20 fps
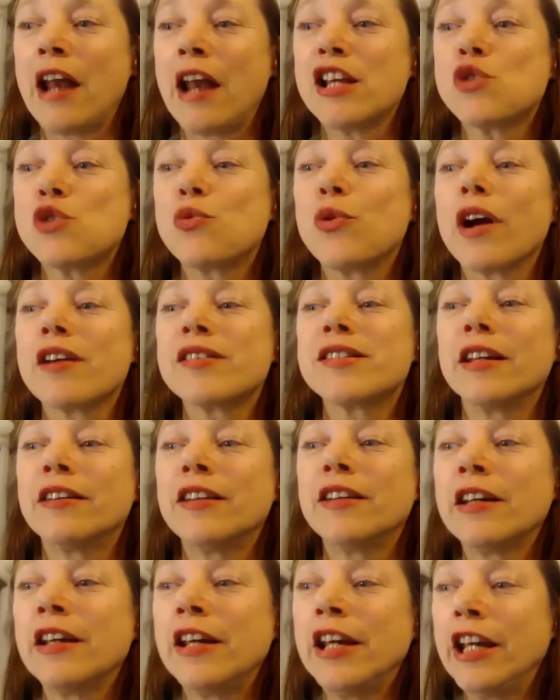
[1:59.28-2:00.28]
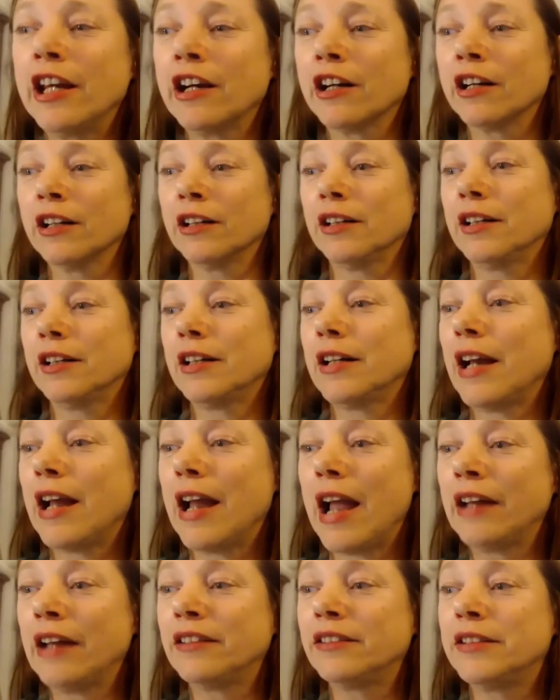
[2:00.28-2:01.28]
we are sitting here
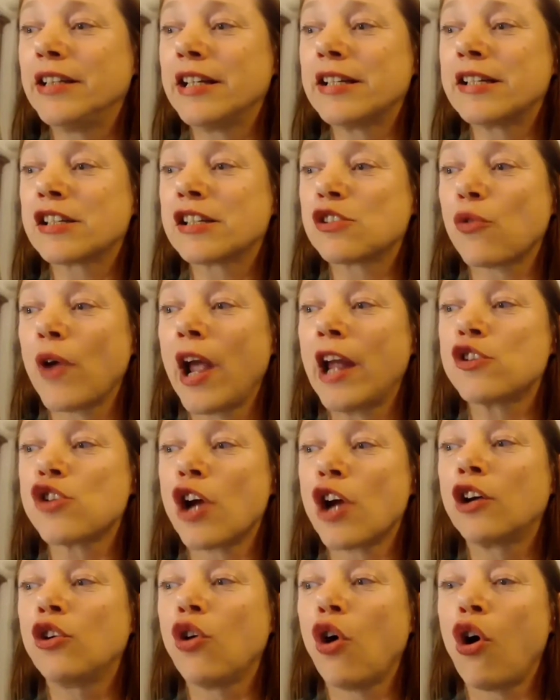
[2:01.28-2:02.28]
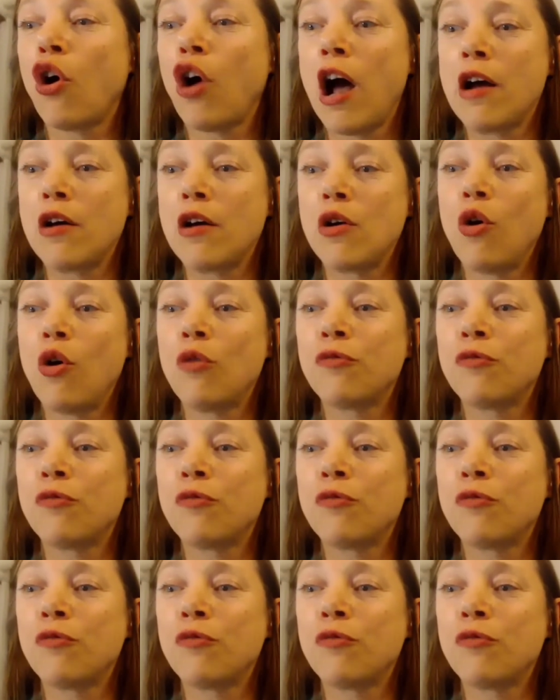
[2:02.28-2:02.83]
at this strange agora of